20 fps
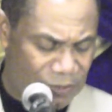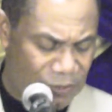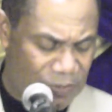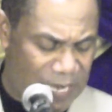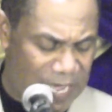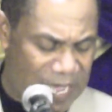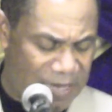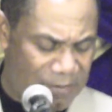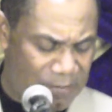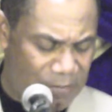
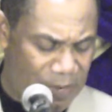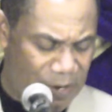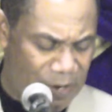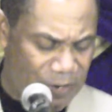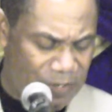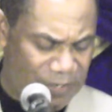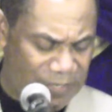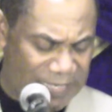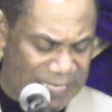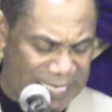Do not
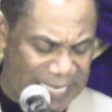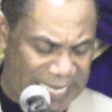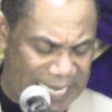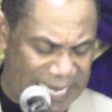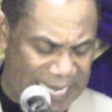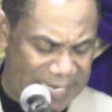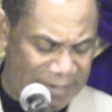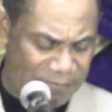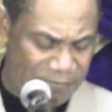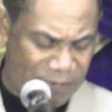murder.
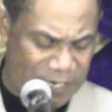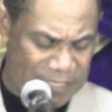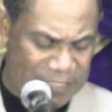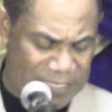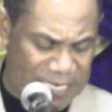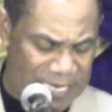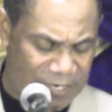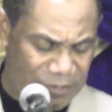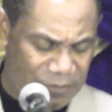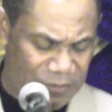Again,
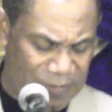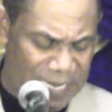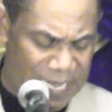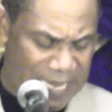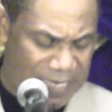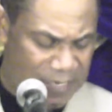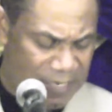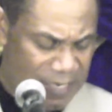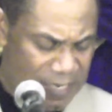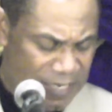praise God. Do
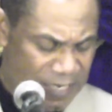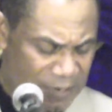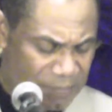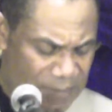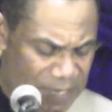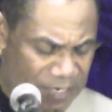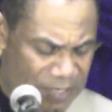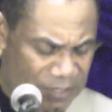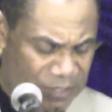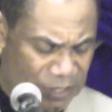not
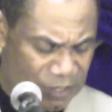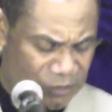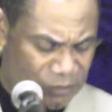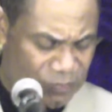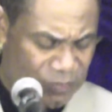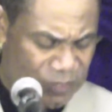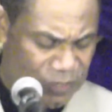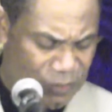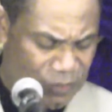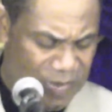commit adultery.